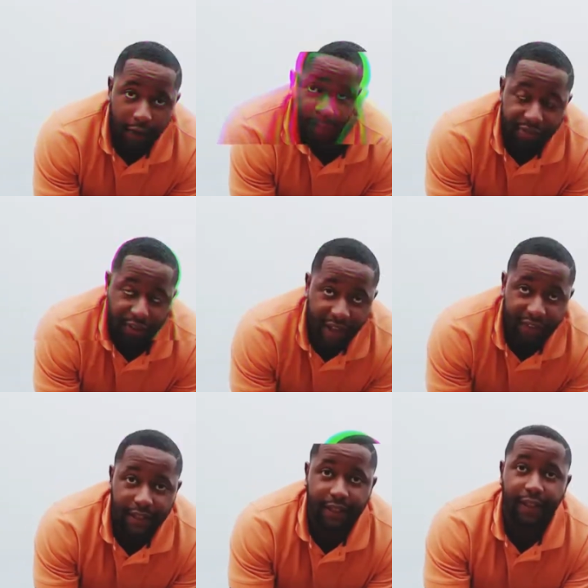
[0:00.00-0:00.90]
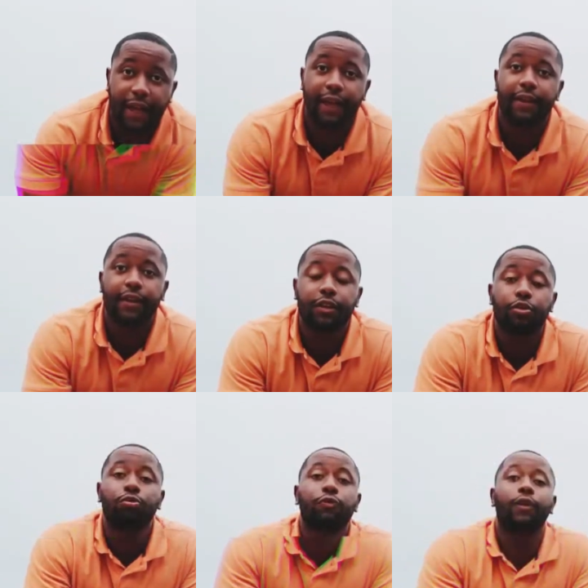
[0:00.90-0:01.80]
um, if you have anything
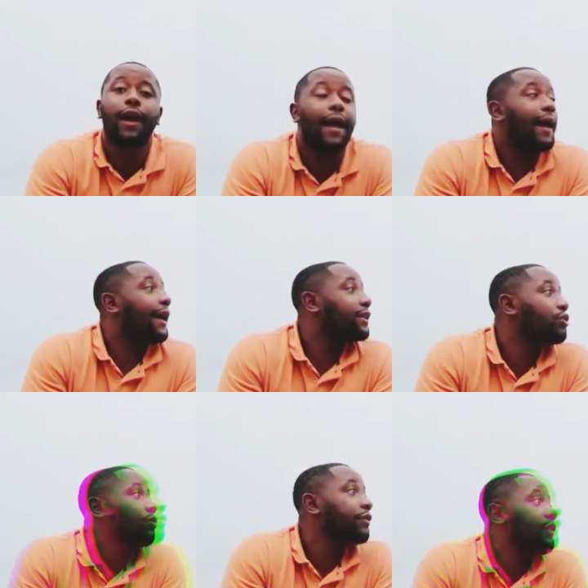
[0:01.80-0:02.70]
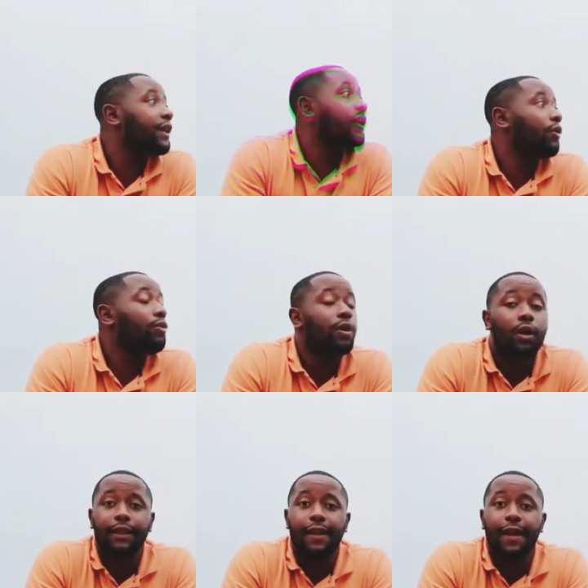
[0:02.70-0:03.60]
useful to add to the video,
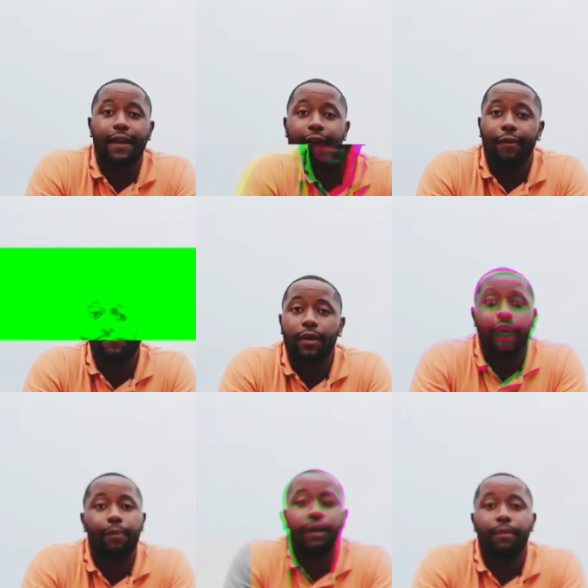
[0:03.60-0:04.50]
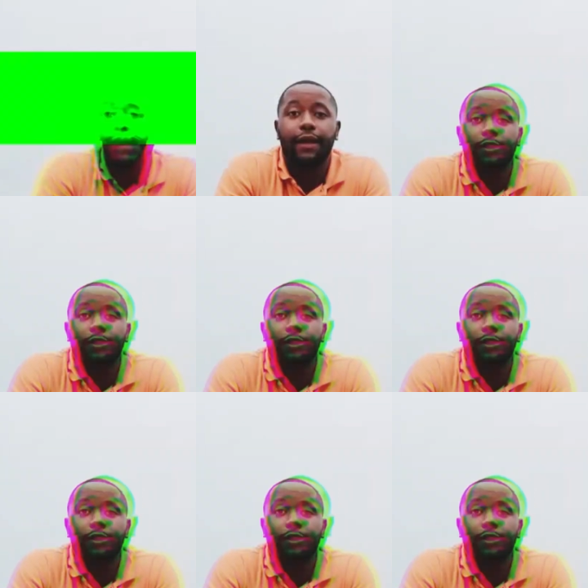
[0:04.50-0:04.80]
anything that can help me or help anybody